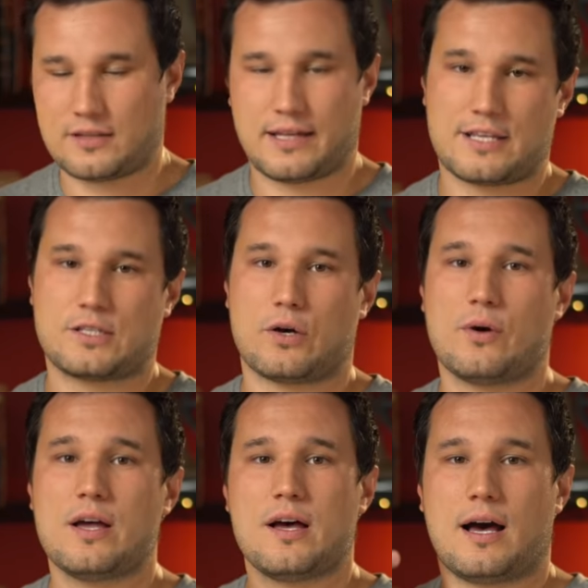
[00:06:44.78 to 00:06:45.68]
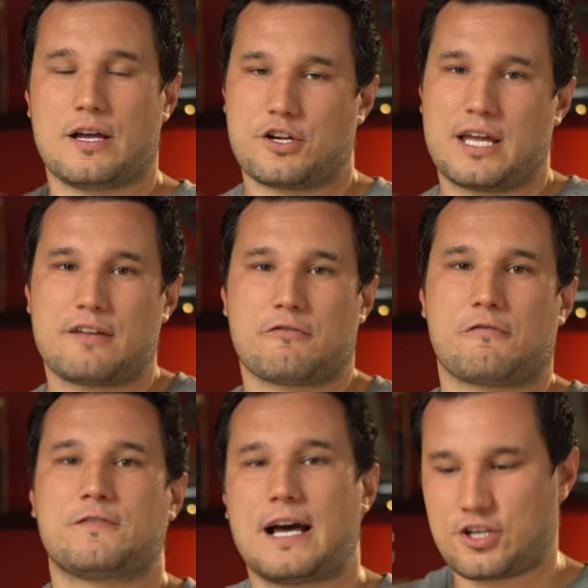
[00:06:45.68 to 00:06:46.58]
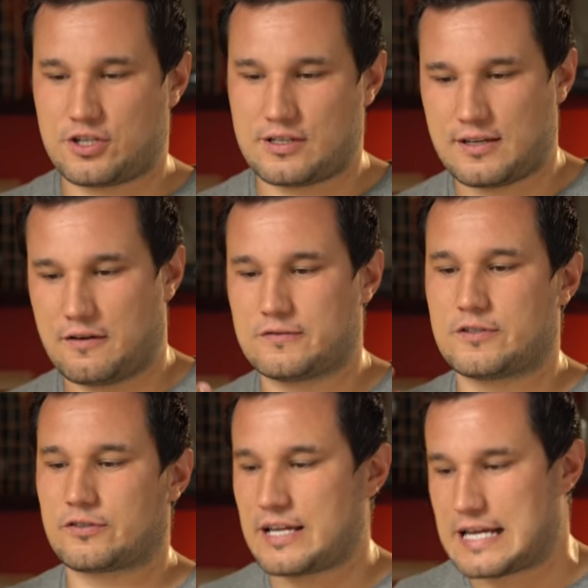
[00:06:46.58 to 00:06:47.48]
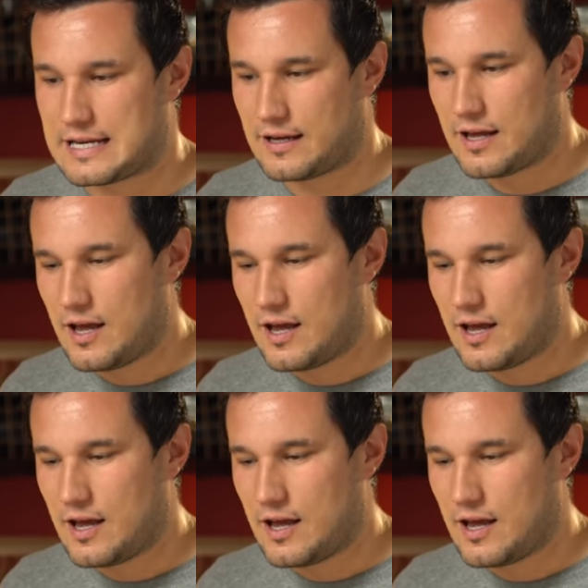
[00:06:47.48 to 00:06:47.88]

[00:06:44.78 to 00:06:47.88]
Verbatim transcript: sunlight, so uh, you're getting reflections of green.